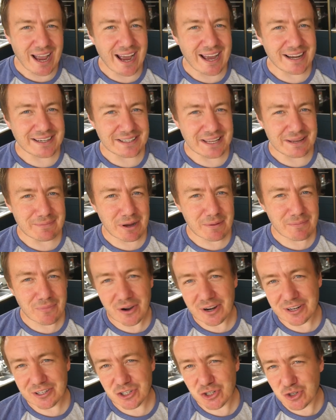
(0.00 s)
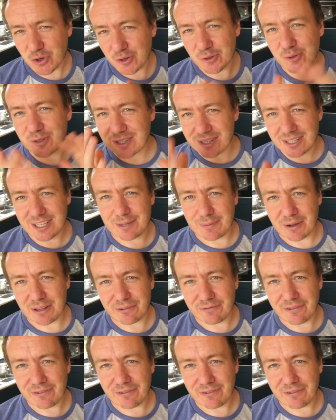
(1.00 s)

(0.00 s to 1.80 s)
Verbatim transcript: And in my mind, try not to think about